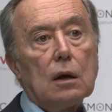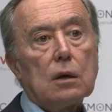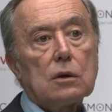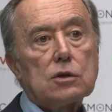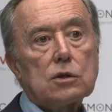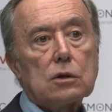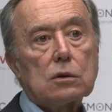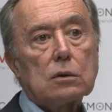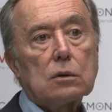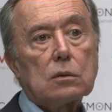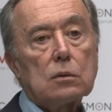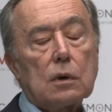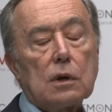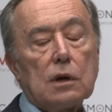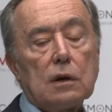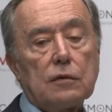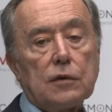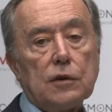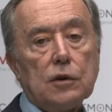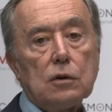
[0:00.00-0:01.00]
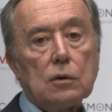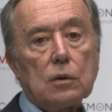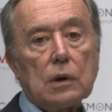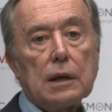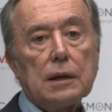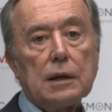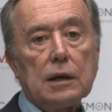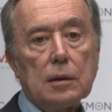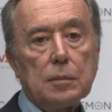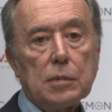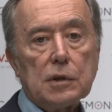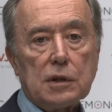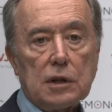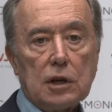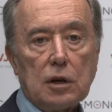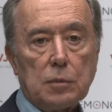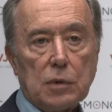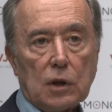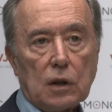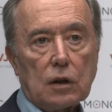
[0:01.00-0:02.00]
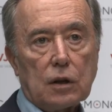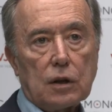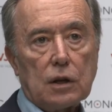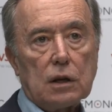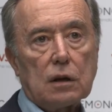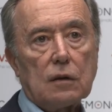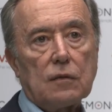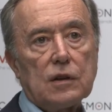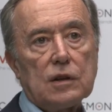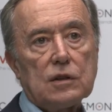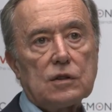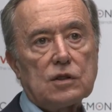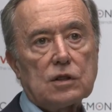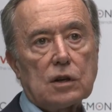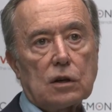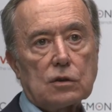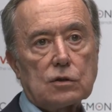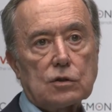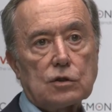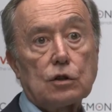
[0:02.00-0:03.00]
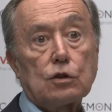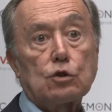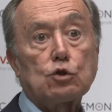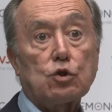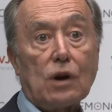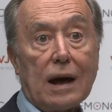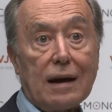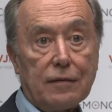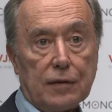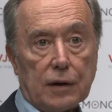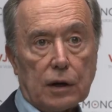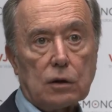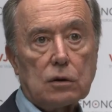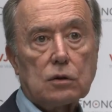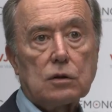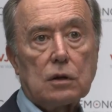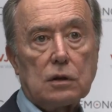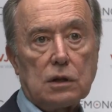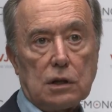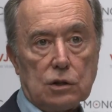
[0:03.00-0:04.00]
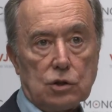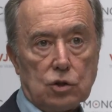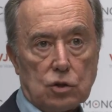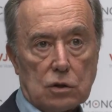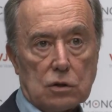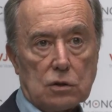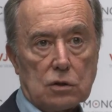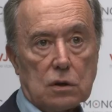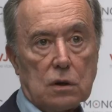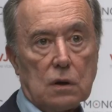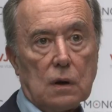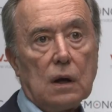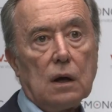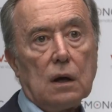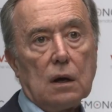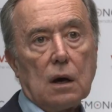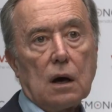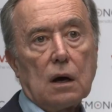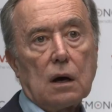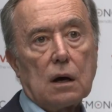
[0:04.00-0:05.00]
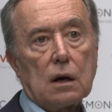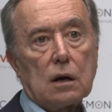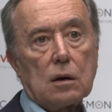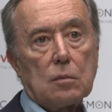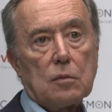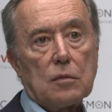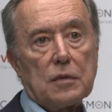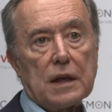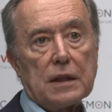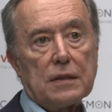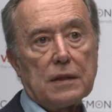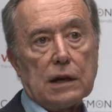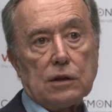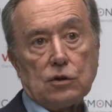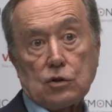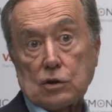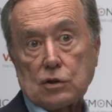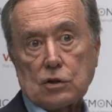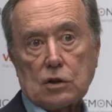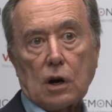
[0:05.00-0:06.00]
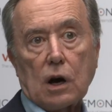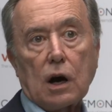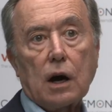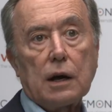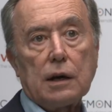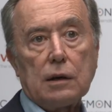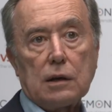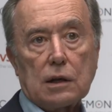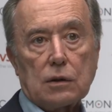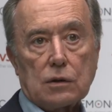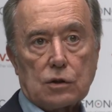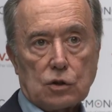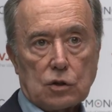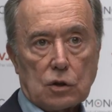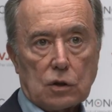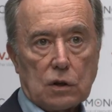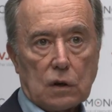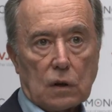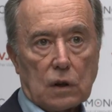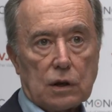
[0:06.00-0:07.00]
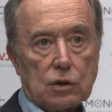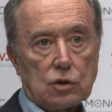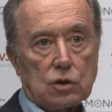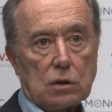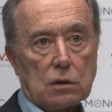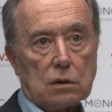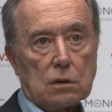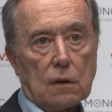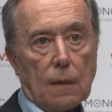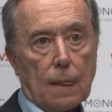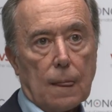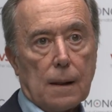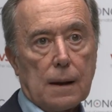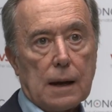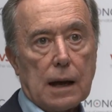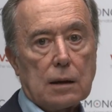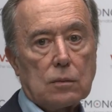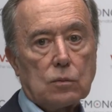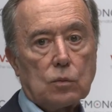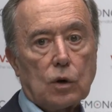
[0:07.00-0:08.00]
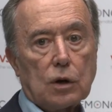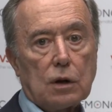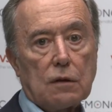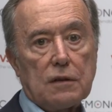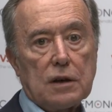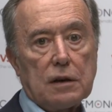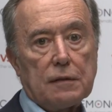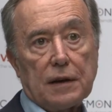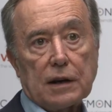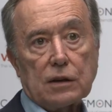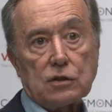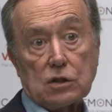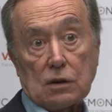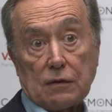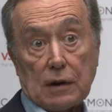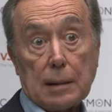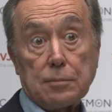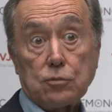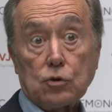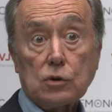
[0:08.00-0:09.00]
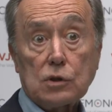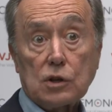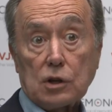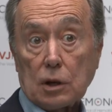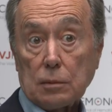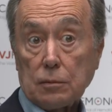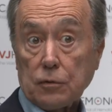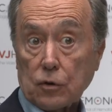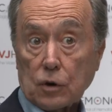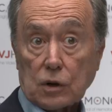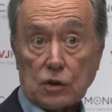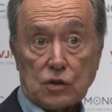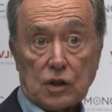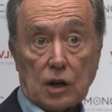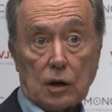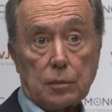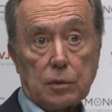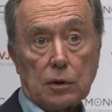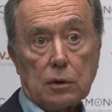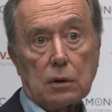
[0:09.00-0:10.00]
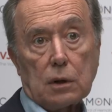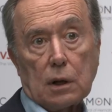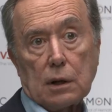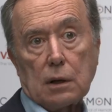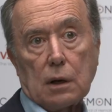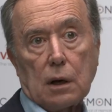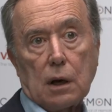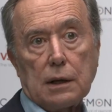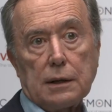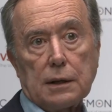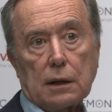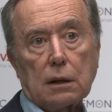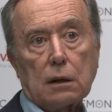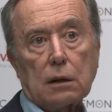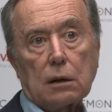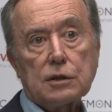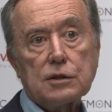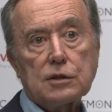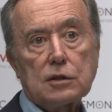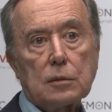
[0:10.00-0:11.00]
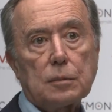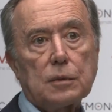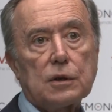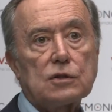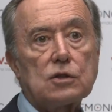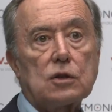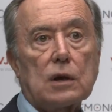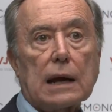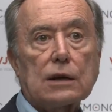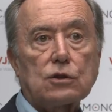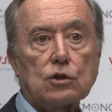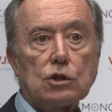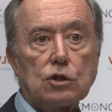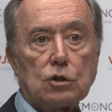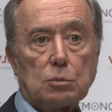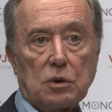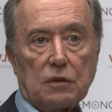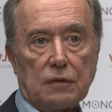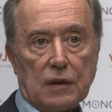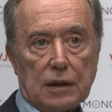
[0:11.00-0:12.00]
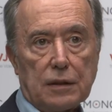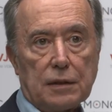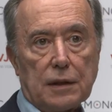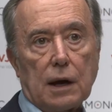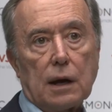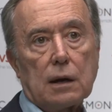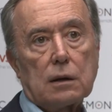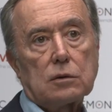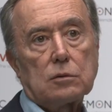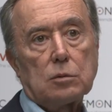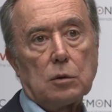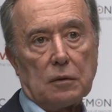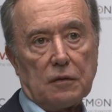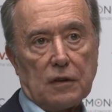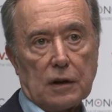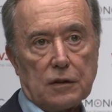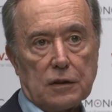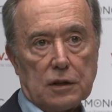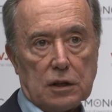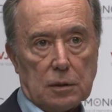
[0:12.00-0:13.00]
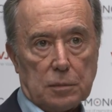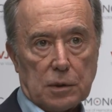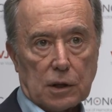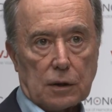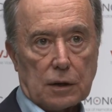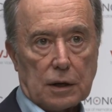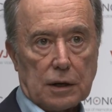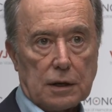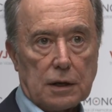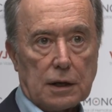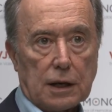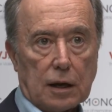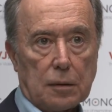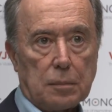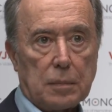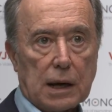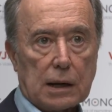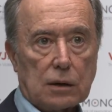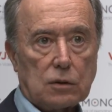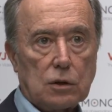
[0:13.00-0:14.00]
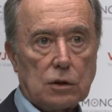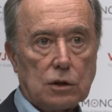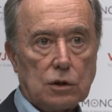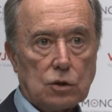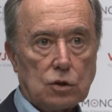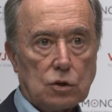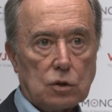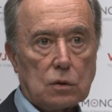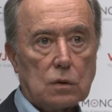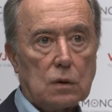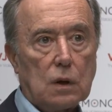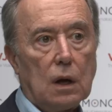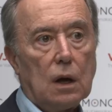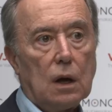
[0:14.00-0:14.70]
So if you inhibit the ability of these cells to traffic to niches, then they just die in the circulation. And one of the effects of ibrutinib, for example, and idelalisib is actually to prevent that, to prevent the ability to get back to tissue.